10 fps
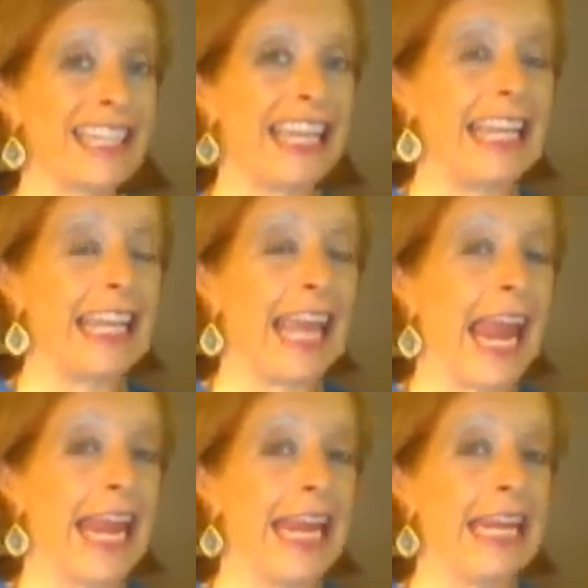
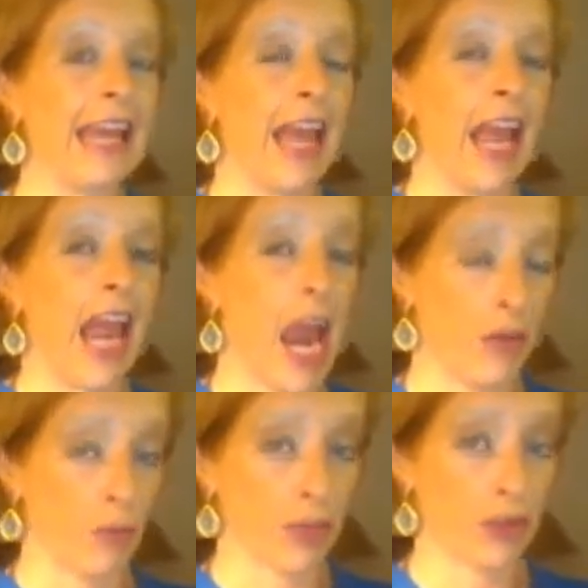gain a
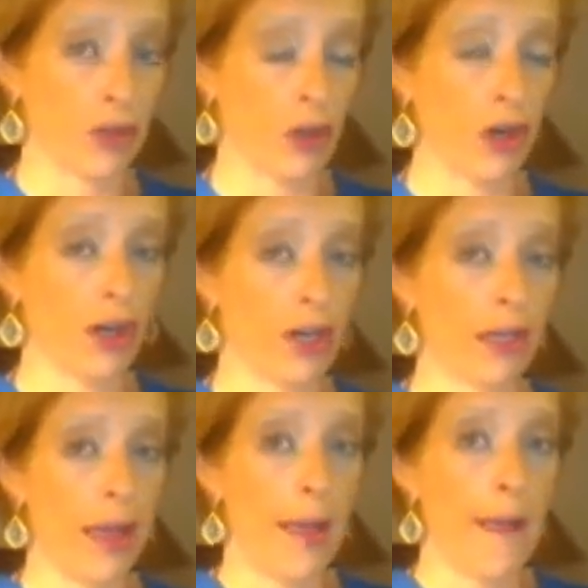return